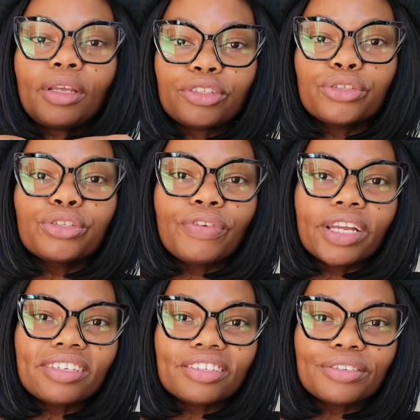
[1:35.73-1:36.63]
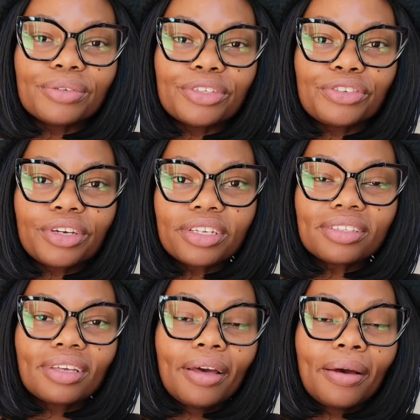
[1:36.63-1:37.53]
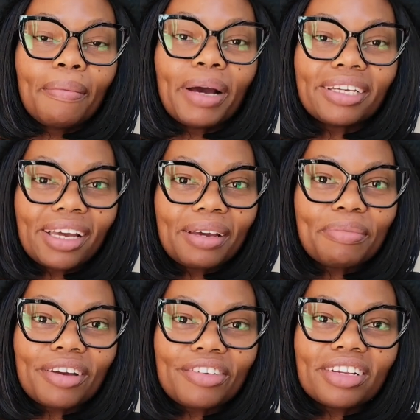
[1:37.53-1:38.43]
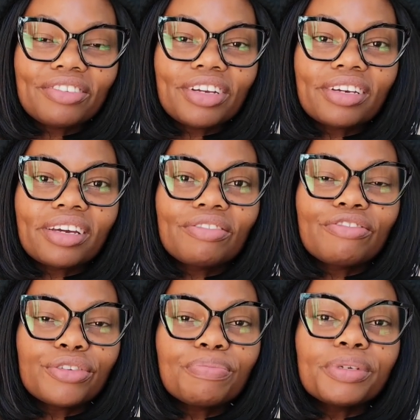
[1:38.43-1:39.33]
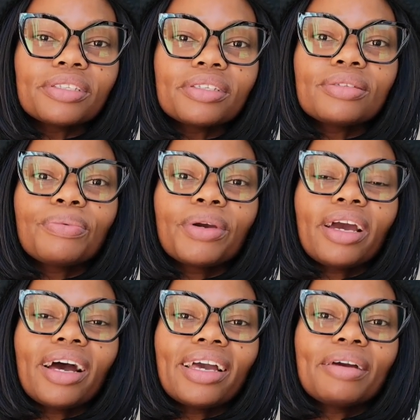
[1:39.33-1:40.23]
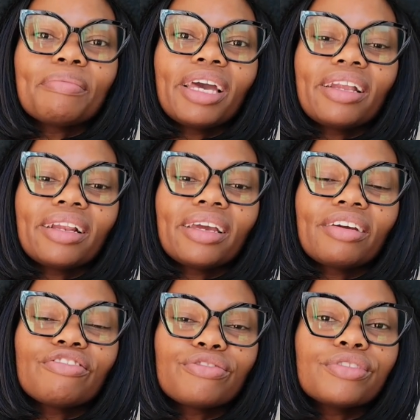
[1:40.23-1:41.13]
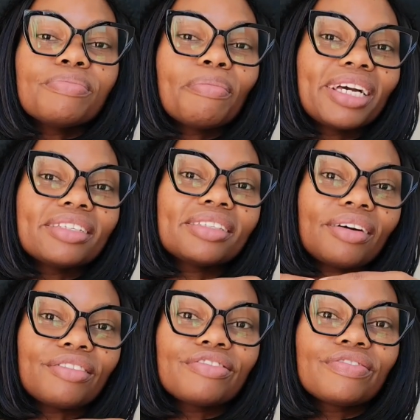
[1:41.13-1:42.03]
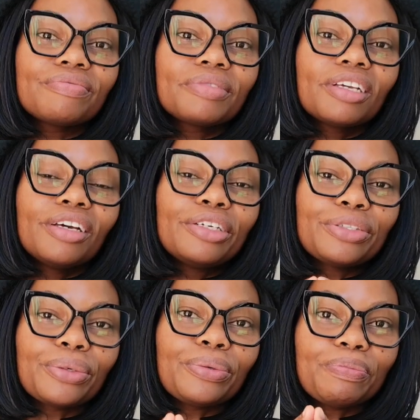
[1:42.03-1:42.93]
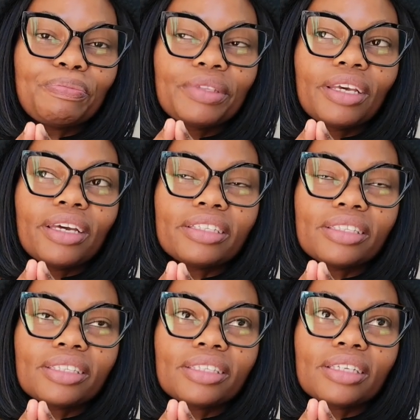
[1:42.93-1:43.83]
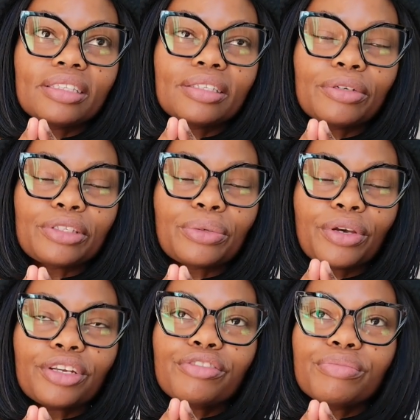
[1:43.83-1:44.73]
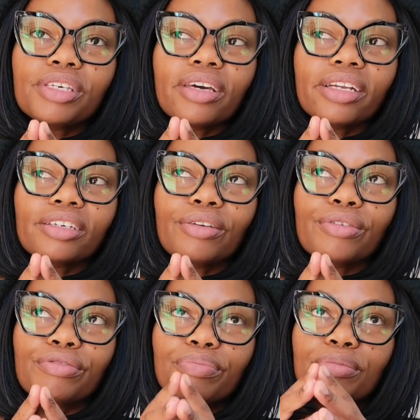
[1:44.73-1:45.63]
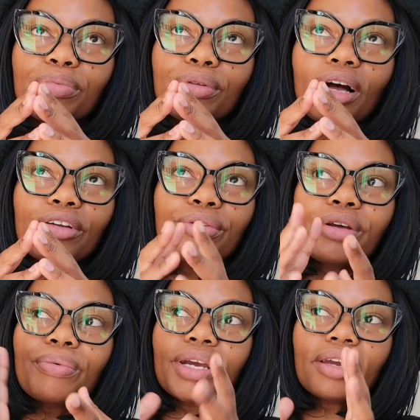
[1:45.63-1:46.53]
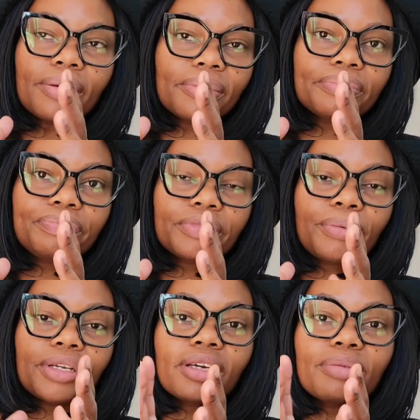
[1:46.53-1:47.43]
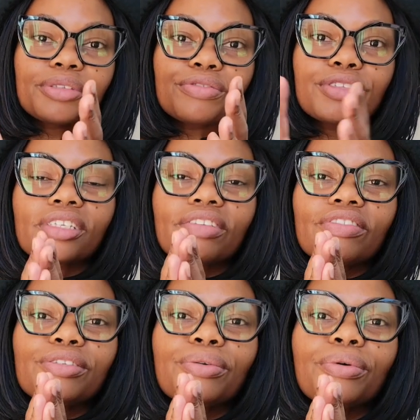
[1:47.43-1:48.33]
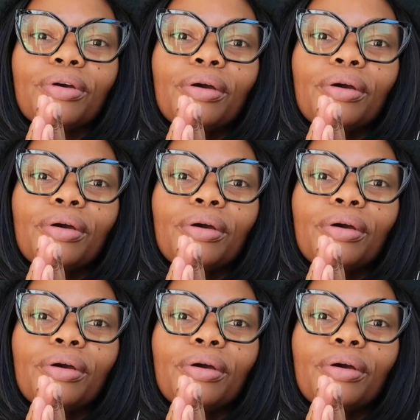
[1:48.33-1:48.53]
due to financial constraint, but I am currently running a food business where I am handling food myself. So it's occurred to me that a lot of people are not aware when it comes to food safety. So